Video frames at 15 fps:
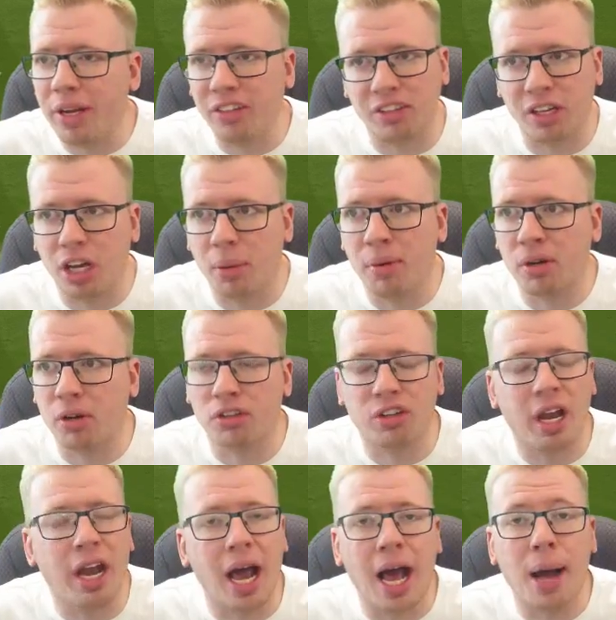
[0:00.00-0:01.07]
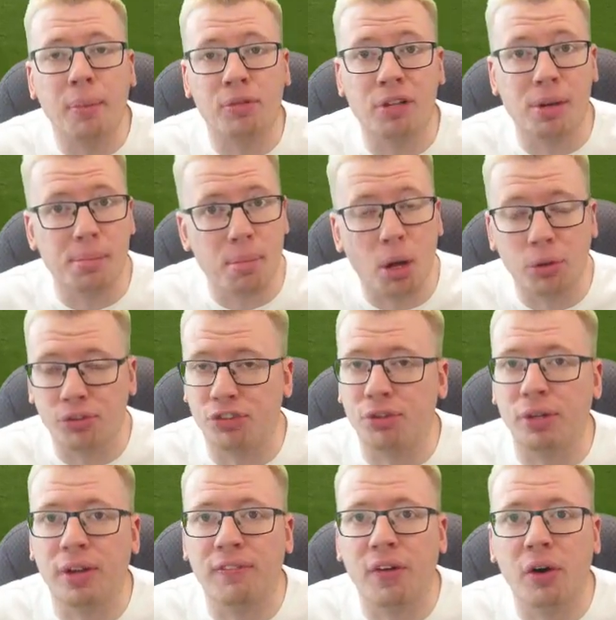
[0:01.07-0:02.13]
easily come across an absolute monster
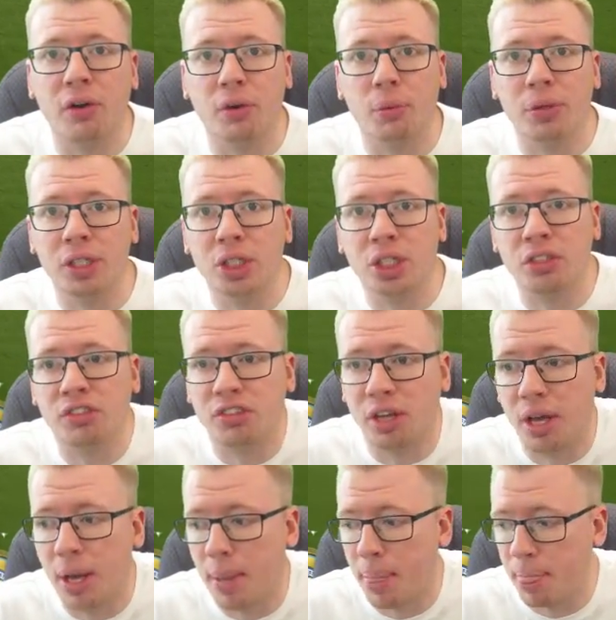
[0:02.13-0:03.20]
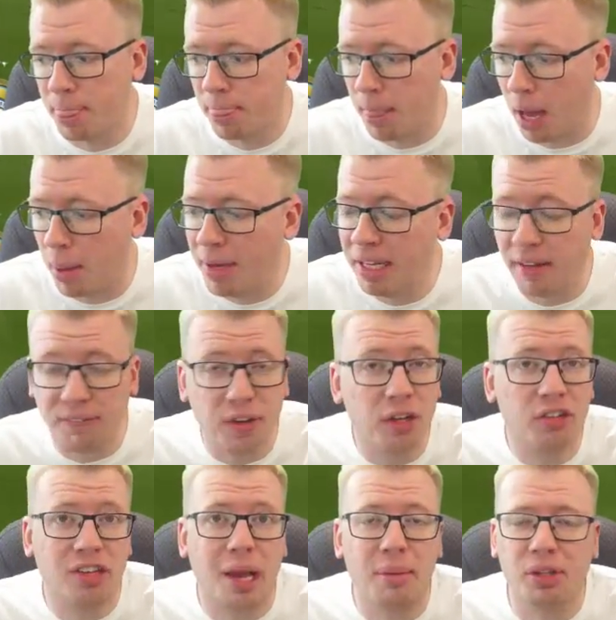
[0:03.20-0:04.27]
in the final, which is, I mean, the
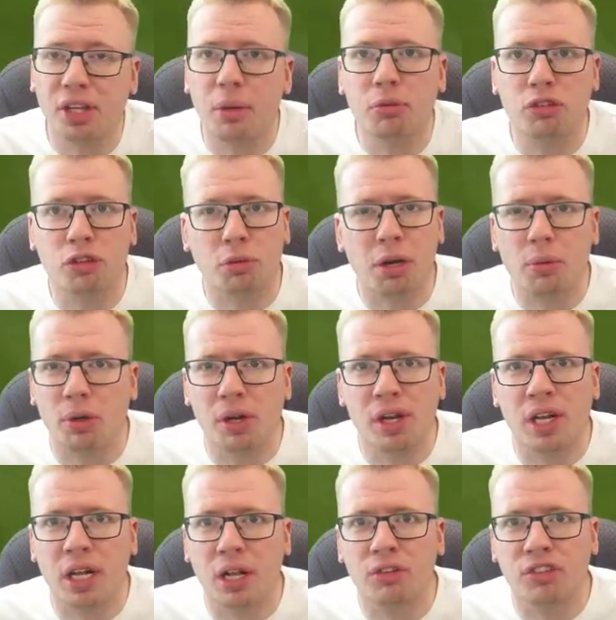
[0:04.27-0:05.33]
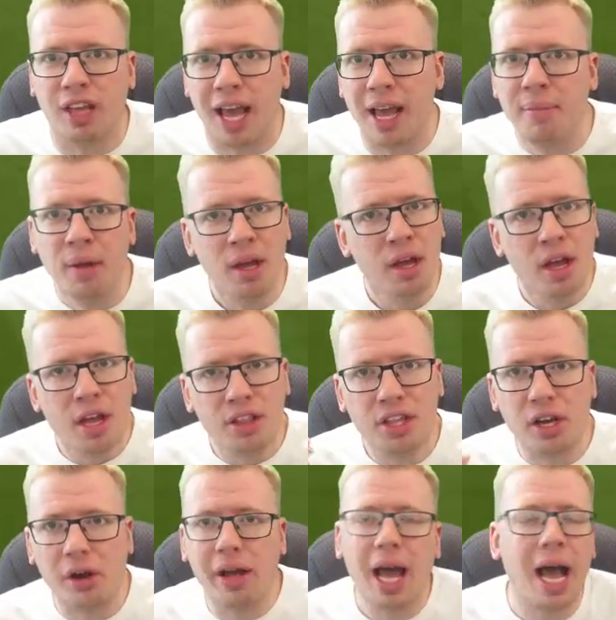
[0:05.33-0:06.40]
first game, although it was 3-1 in the first game,
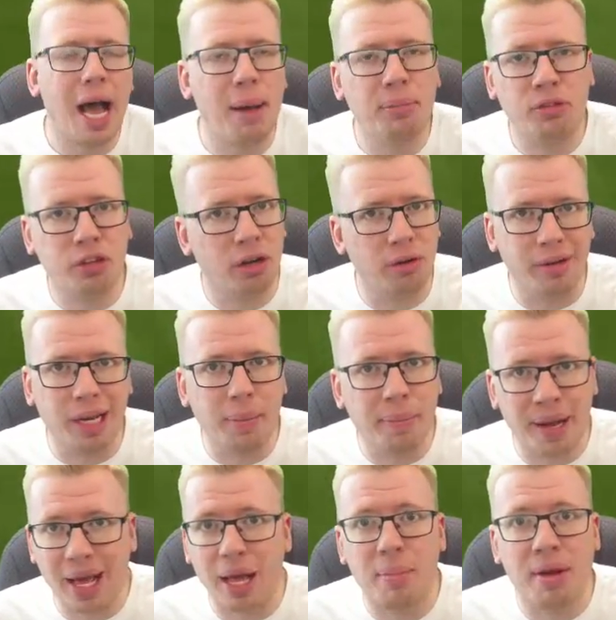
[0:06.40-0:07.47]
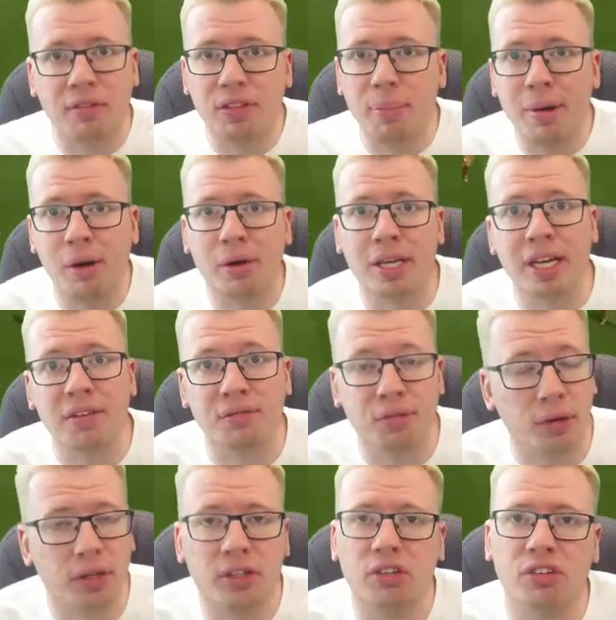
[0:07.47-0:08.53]
the guy absolutely played me off the park, and he
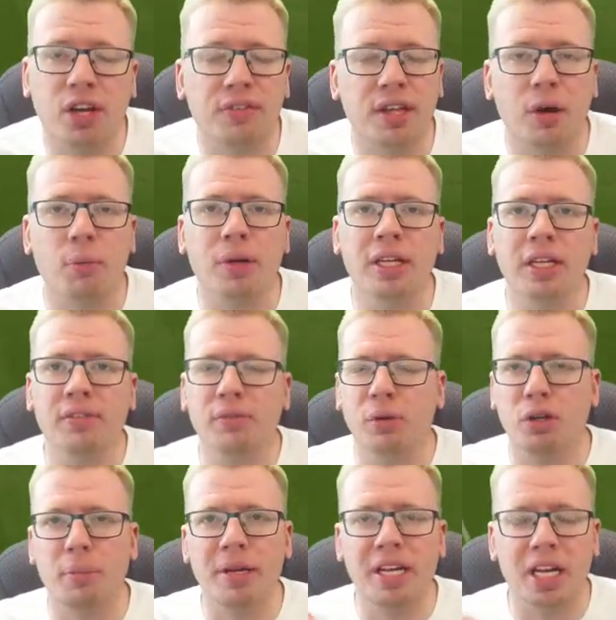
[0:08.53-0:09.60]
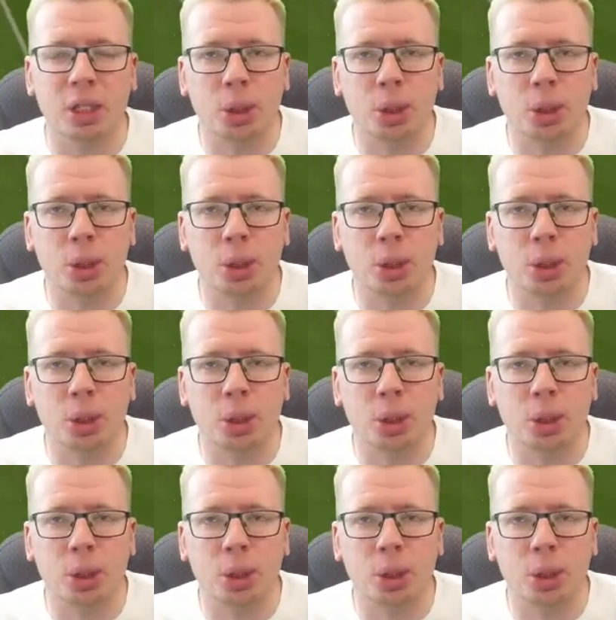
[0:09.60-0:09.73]
fully deserved that win. It would have been a